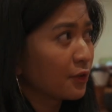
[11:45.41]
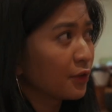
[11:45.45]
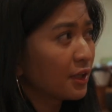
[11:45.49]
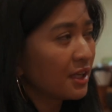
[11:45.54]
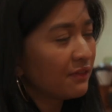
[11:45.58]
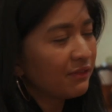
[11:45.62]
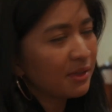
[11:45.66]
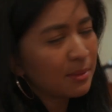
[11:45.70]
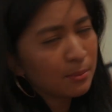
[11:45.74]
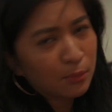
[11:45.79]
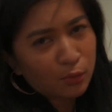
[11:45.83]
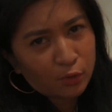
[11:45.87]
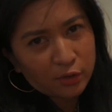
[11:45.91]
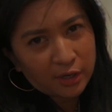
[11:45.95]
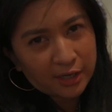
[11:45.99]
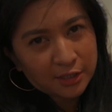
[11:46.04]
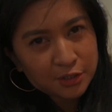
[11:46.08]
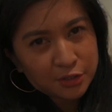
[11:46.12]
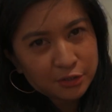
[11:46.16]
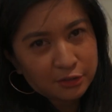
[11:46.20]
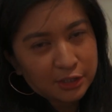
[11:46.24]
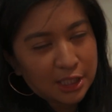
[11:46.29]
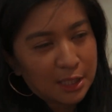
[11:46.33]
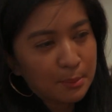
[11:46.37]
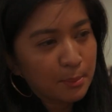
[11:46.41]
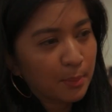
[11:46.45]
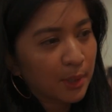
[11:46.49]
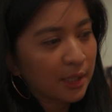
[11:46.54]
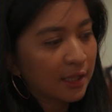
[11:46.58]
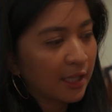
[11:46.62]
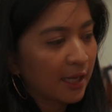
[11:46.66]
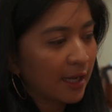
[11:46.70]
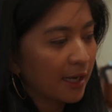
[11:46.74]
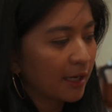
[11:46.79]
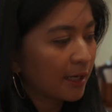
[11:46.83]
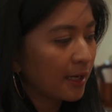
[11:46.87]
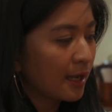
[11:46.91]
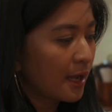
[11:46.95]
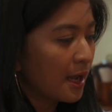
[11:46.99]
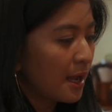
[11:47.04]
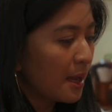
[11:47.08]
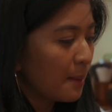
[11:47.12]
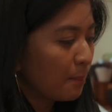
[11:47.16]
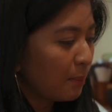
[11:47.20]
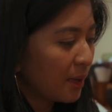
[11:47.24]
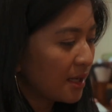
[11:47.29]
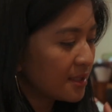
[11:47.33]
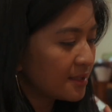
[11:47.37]
or even more actually, but like
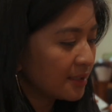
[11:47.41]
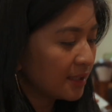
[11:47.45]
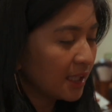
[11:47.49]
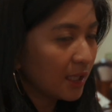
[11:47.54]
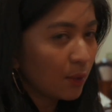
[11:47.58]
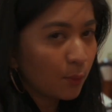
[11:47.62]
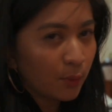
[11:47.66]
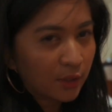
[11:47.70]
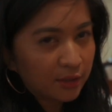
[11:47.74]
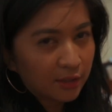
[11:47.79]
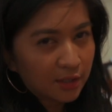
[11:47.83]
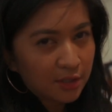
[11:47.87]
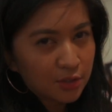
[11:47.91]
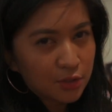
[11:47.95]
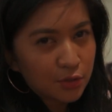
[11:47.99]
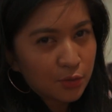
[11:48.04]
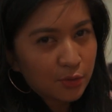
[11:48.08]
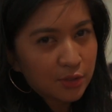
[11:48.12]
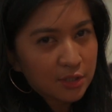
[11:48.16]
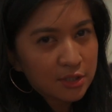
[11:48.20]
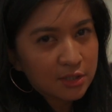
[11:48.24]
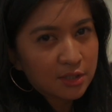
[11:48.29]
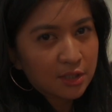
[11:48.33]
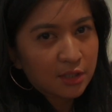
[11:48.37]
basically what they do is